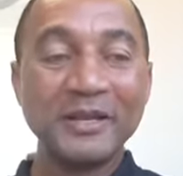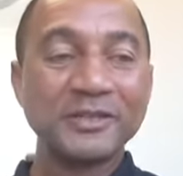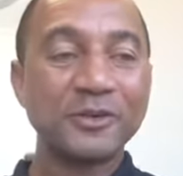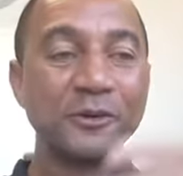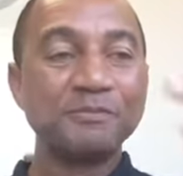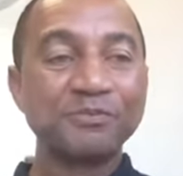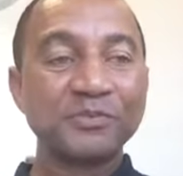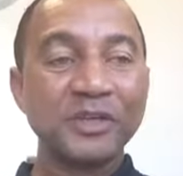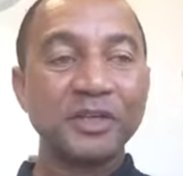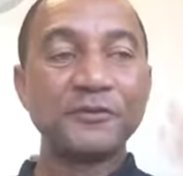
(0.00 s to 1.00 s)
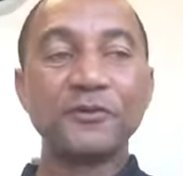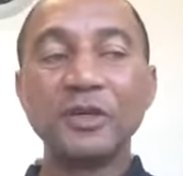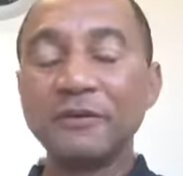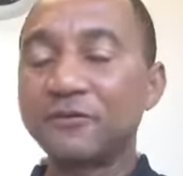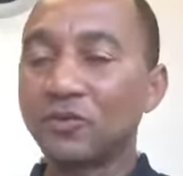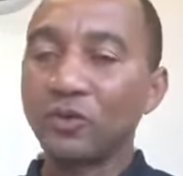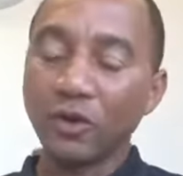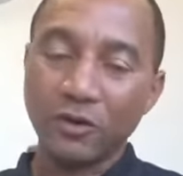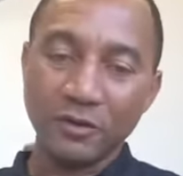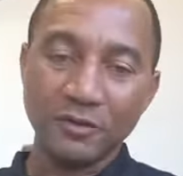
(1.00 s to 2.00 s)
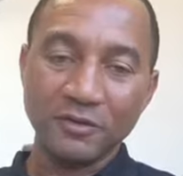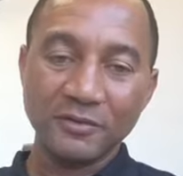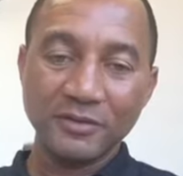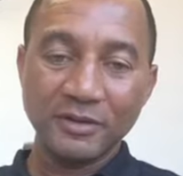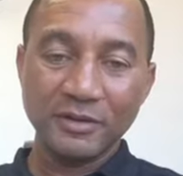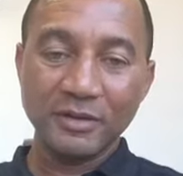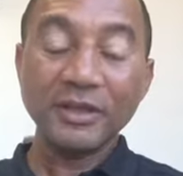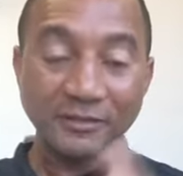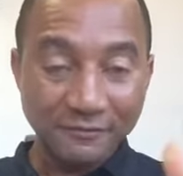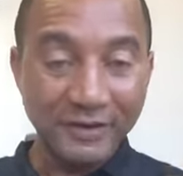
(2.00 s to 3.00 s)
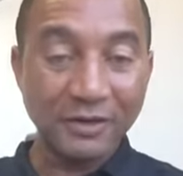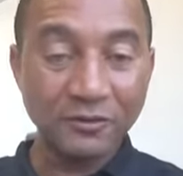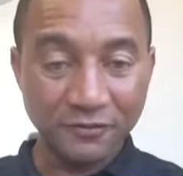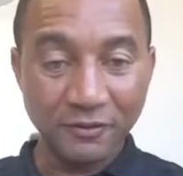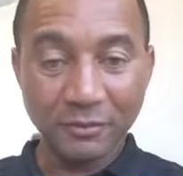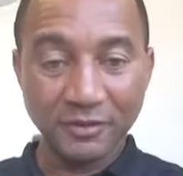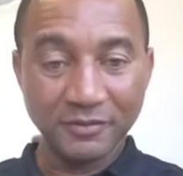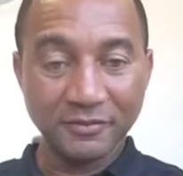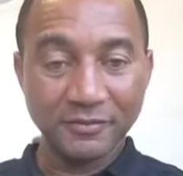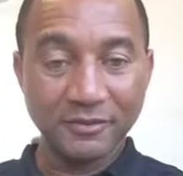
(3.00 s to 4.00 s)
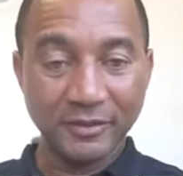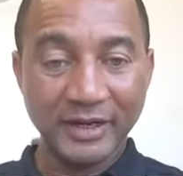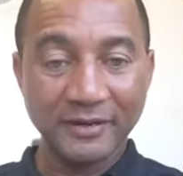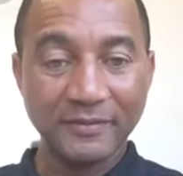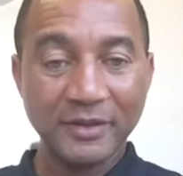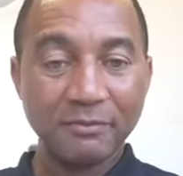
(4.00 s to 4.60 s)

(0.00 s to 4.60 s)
So if you live too long, it's value for money, right?